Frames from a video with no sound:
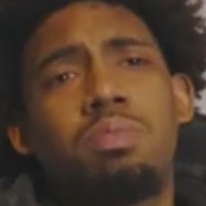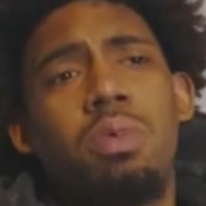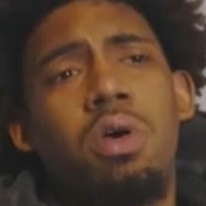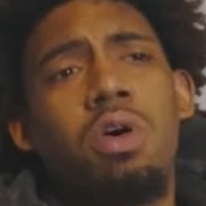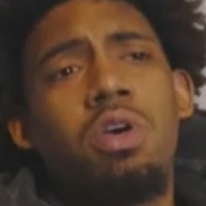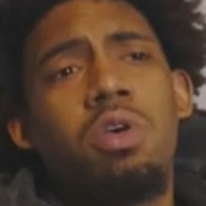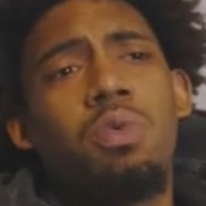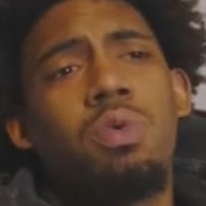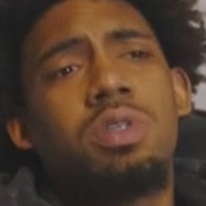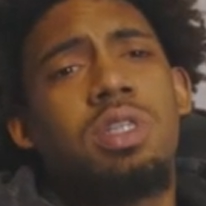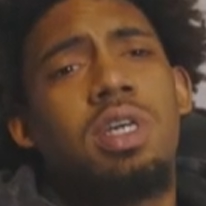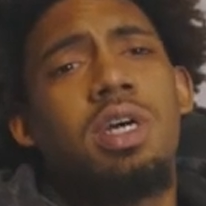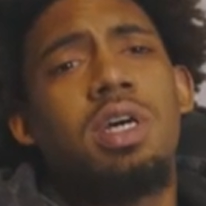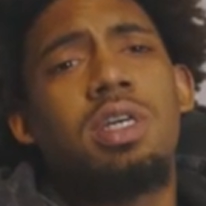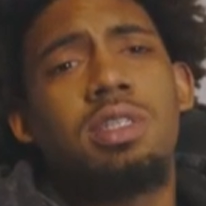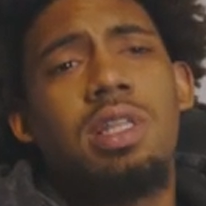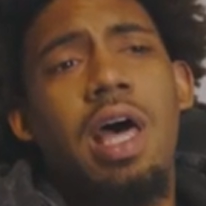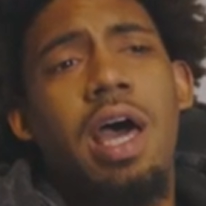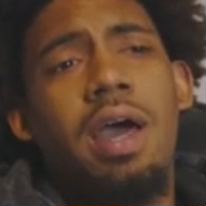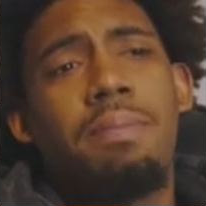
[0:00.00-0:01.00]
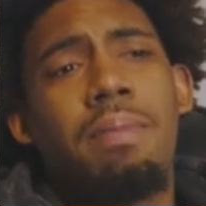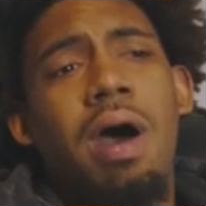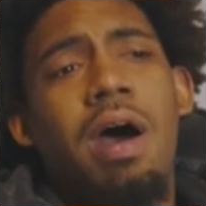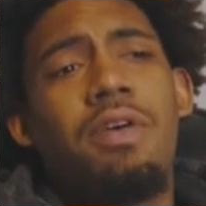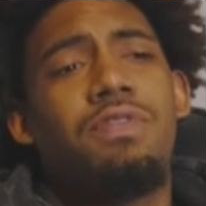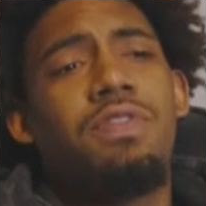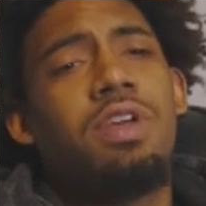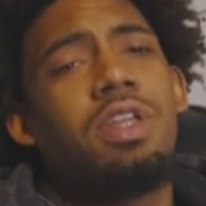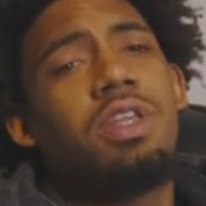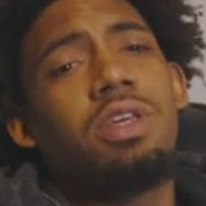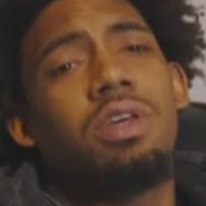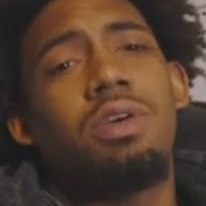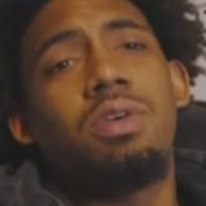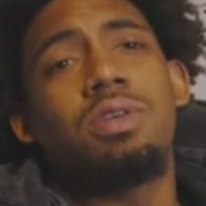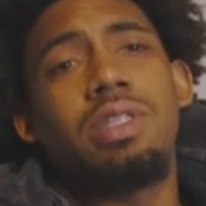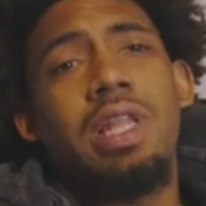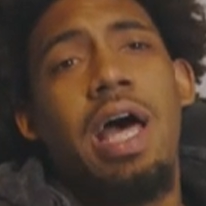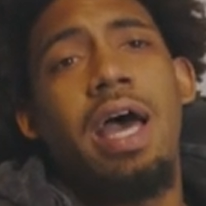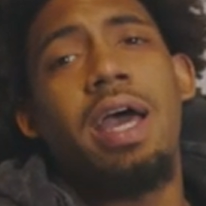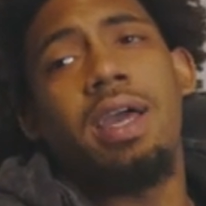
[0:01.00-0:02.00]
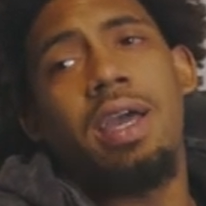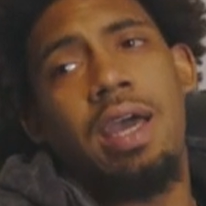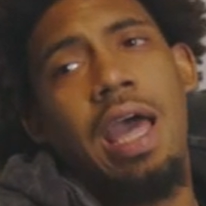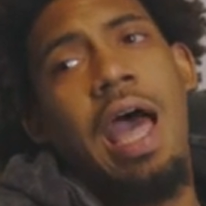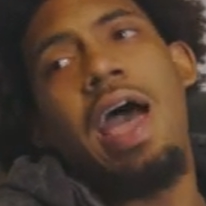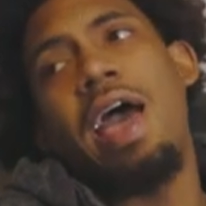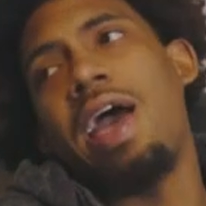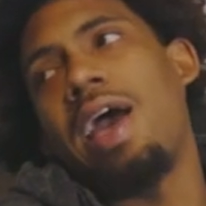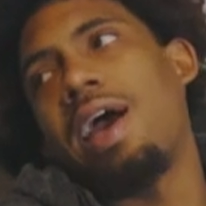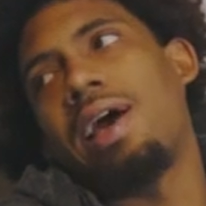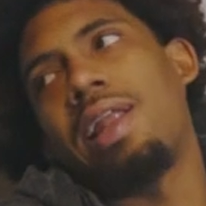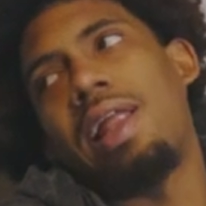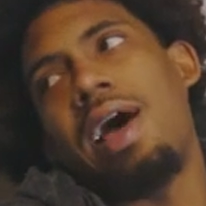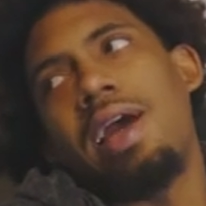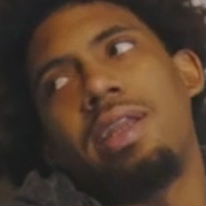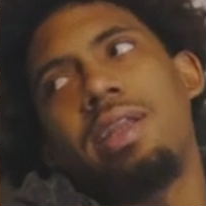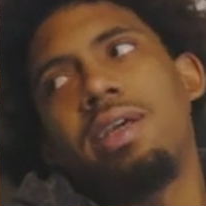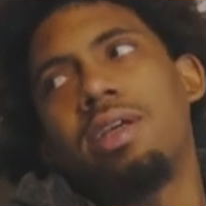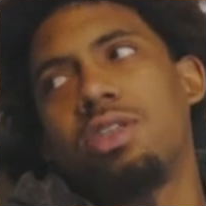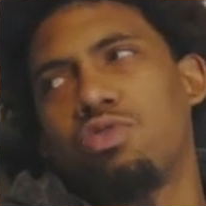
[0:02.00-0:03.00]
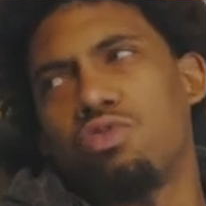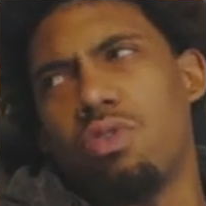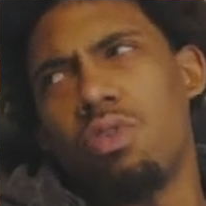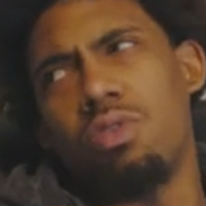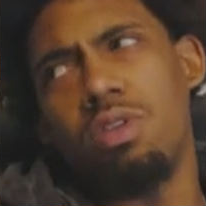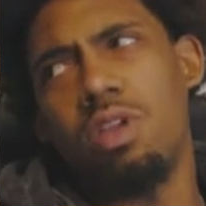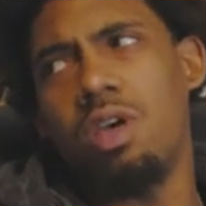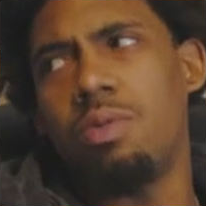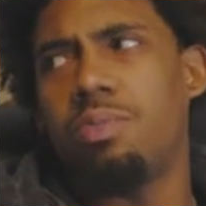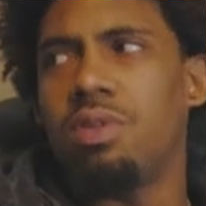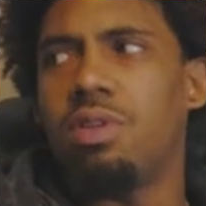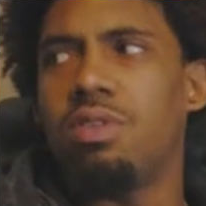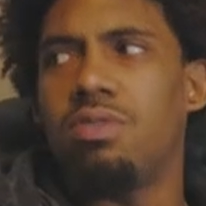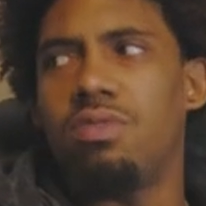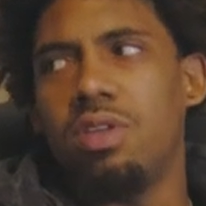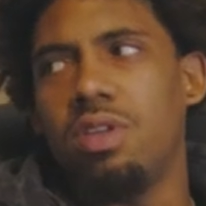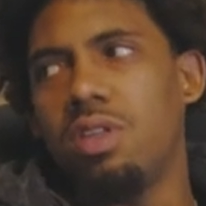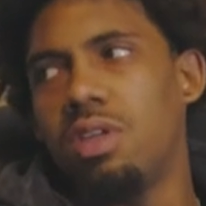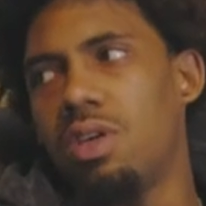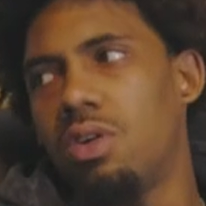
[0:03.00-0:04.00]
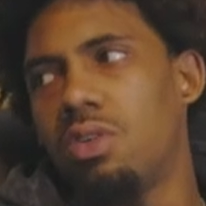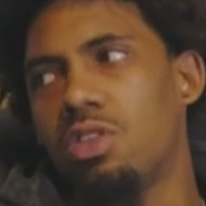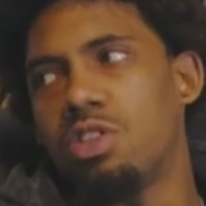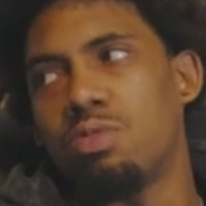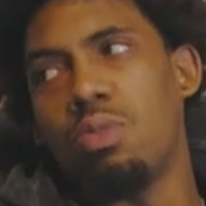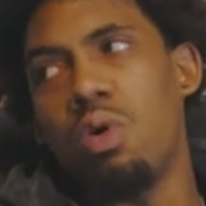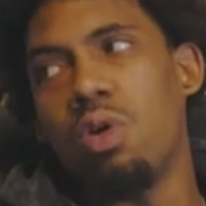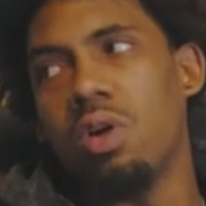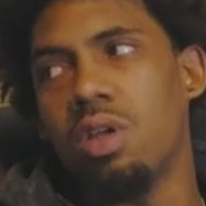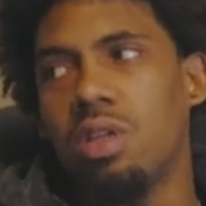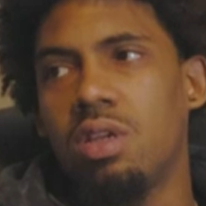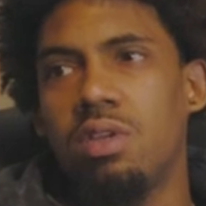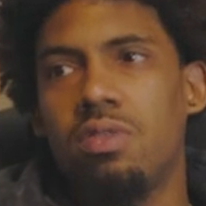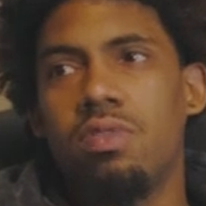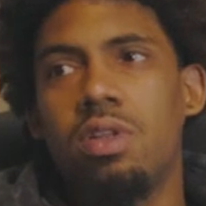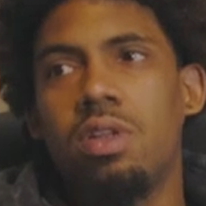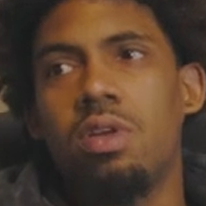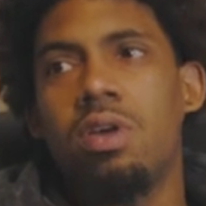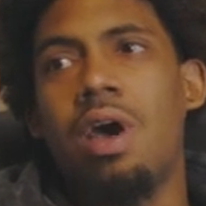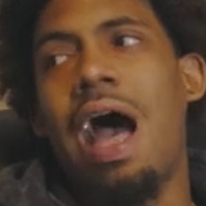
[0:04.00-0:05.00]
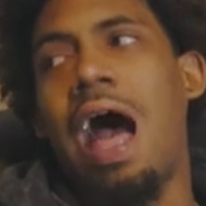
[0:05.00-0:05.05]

bro. It was cause like my videos, like I had like niggas rolling up in the video, smoking in the video.